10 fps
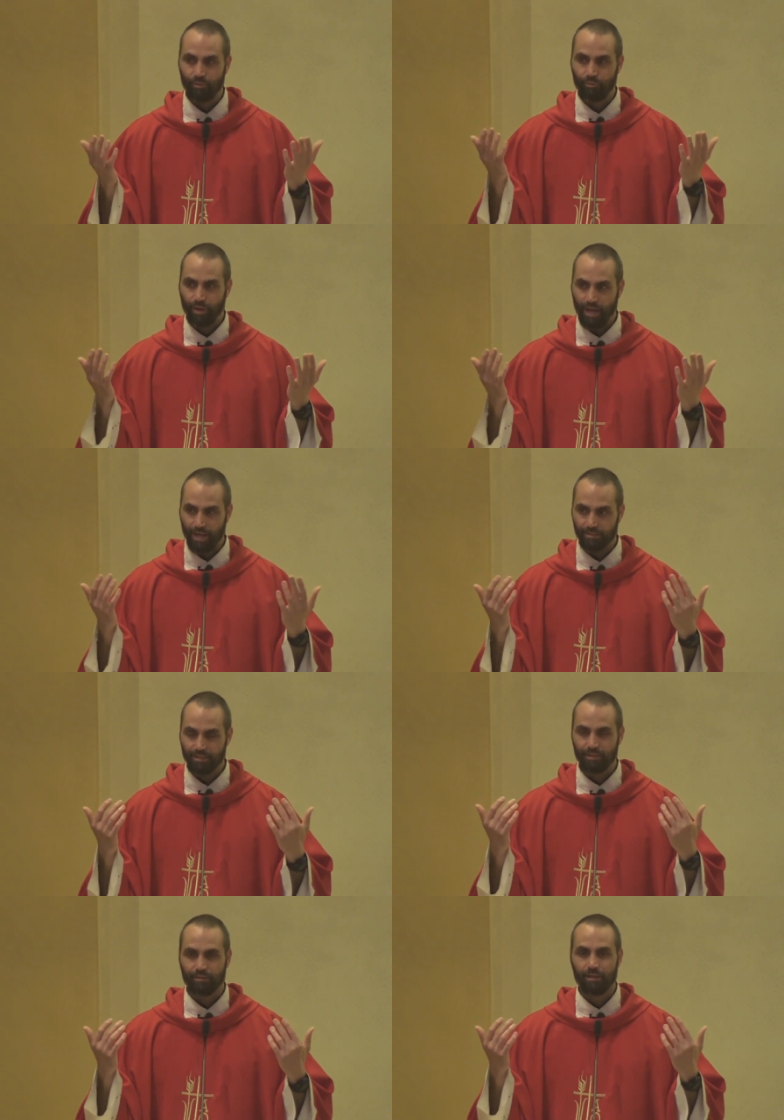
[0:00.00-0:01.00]
we're
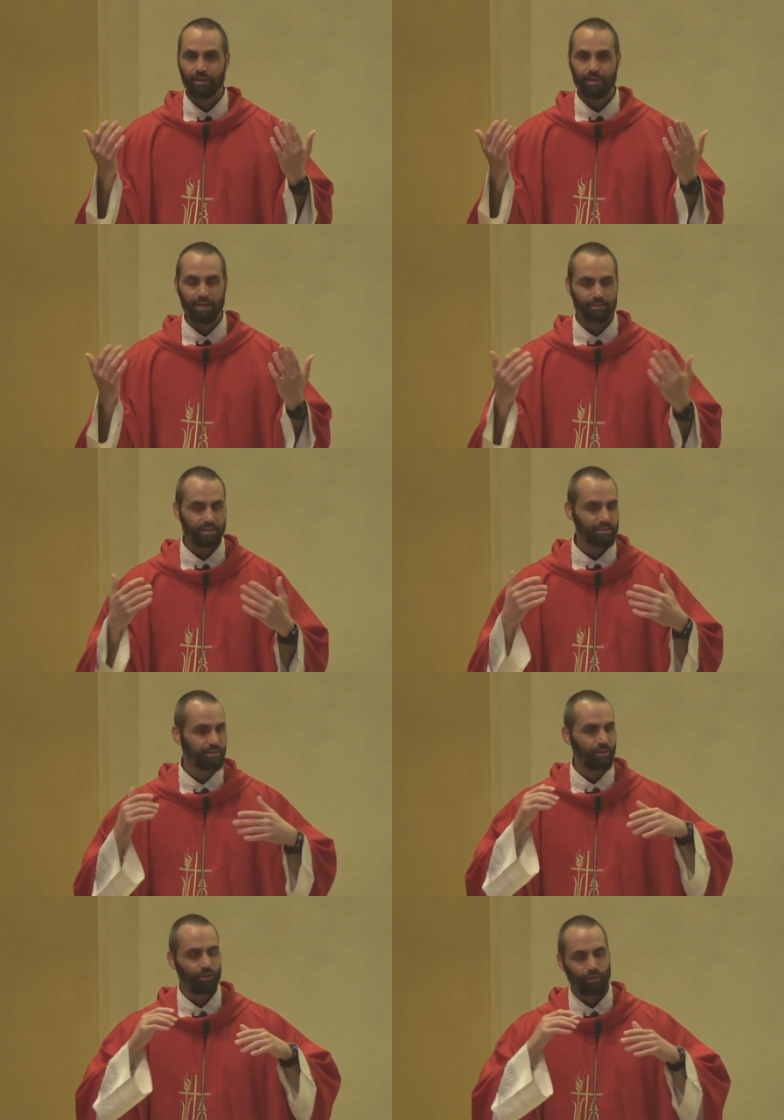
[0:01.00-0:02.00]
asking not just,
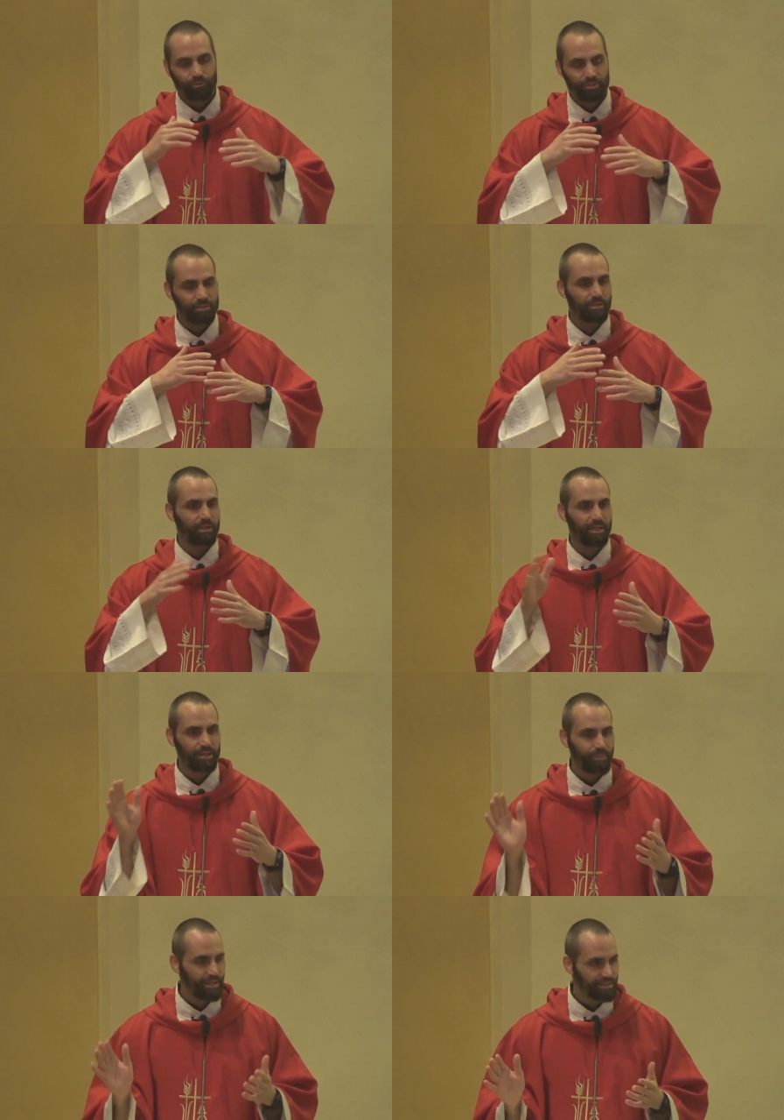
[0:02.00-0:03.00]
oh, just
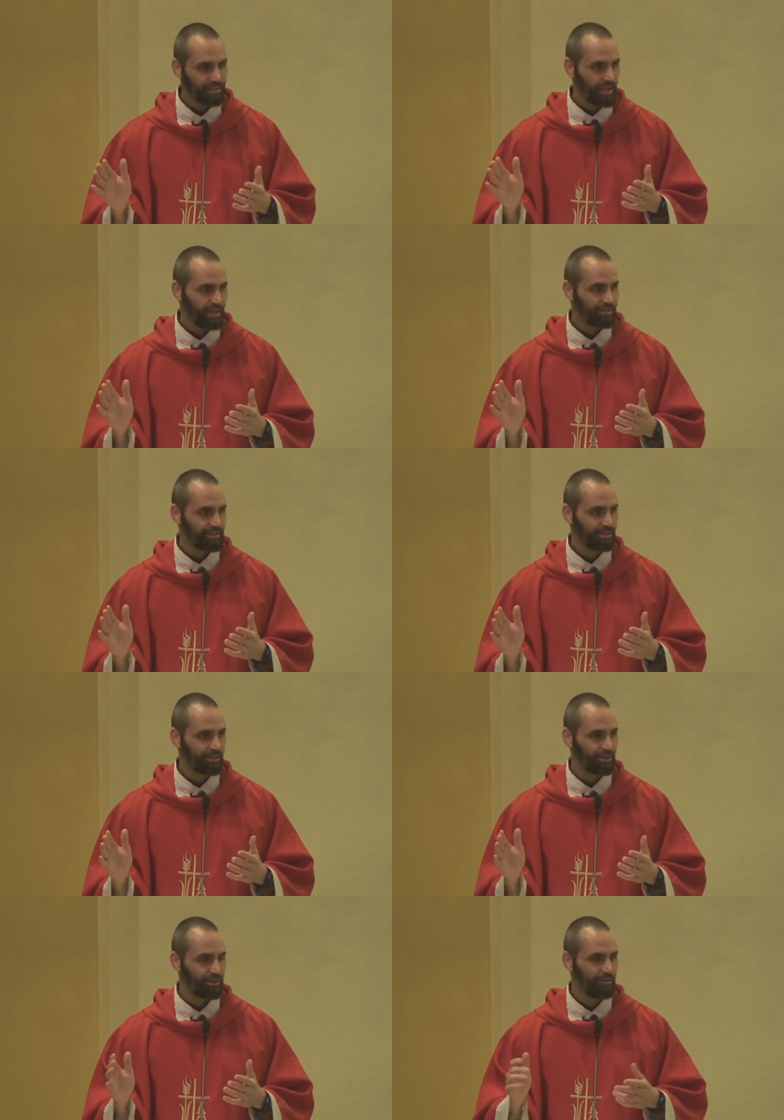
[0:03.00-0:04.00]
clean my slate, you
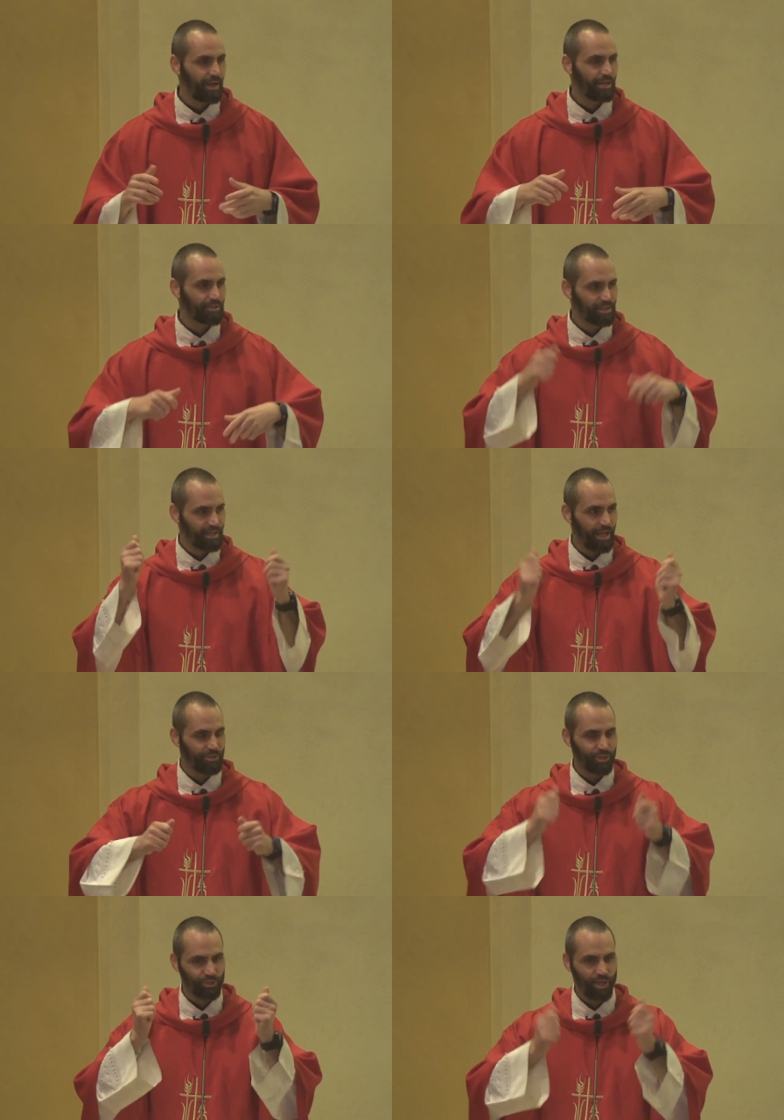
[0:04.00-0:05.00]
know, a little etch a
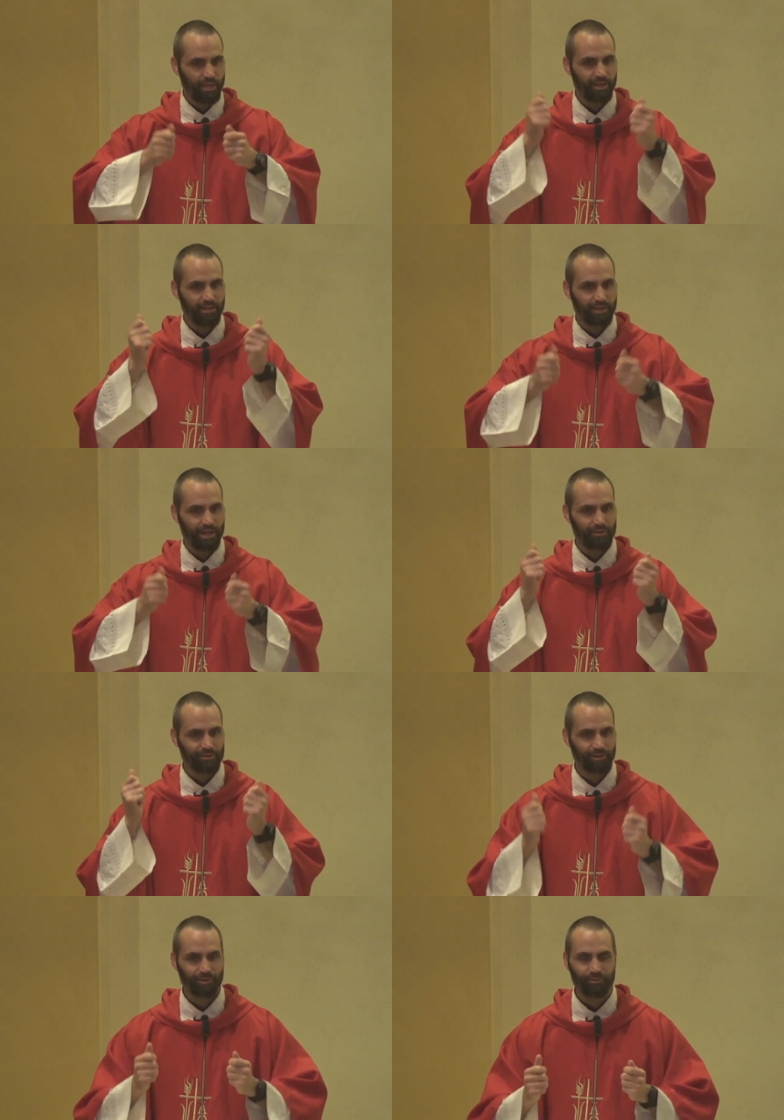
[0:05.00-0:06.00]
sketch, shake it, and now it's
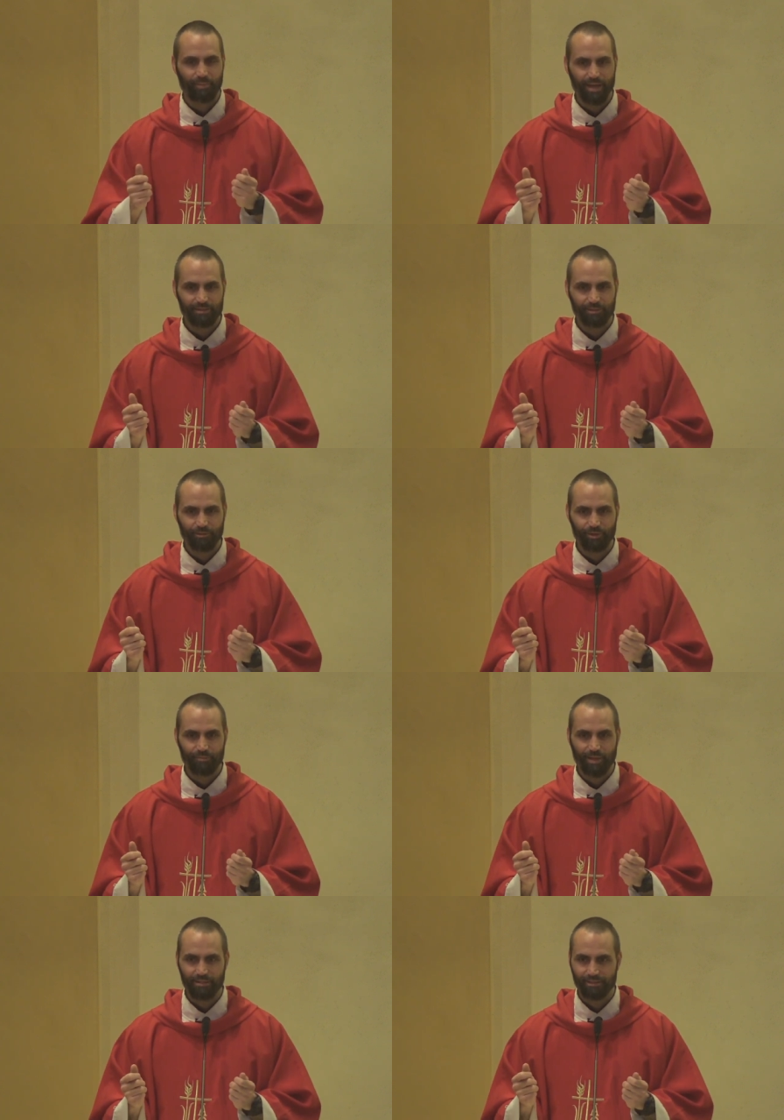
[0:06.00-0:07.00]
all back to, nor-
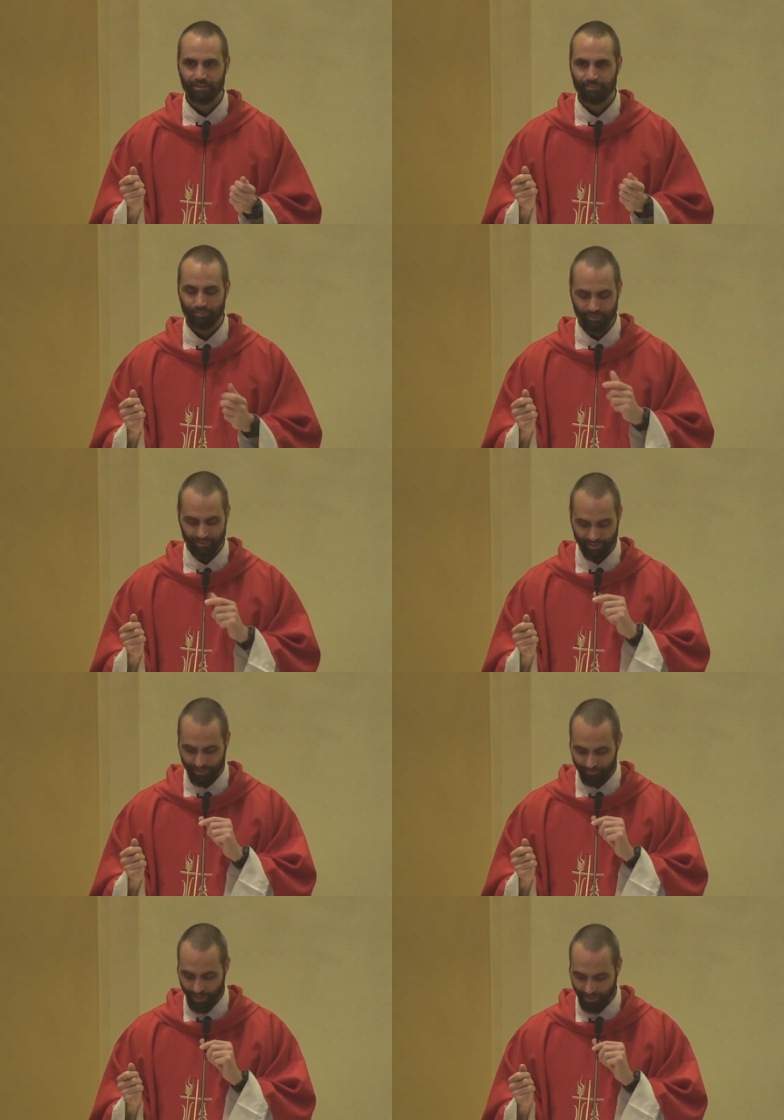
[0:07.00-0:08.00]
back to,
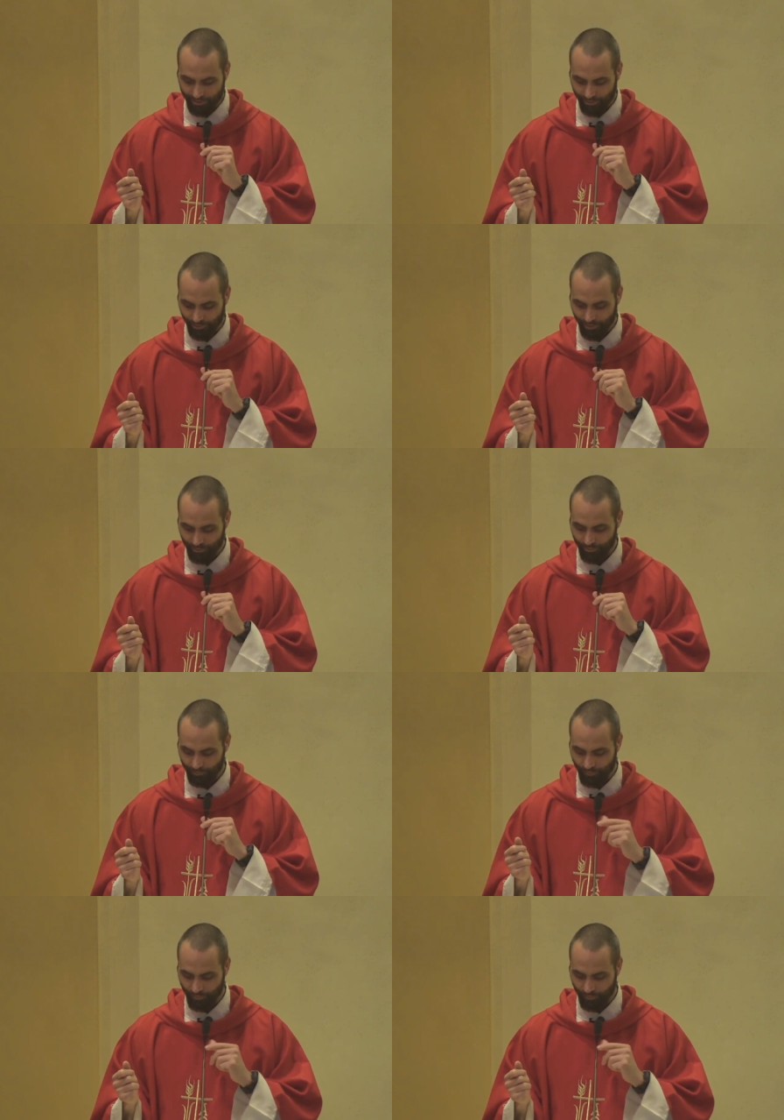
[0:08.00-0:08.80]
back to normal.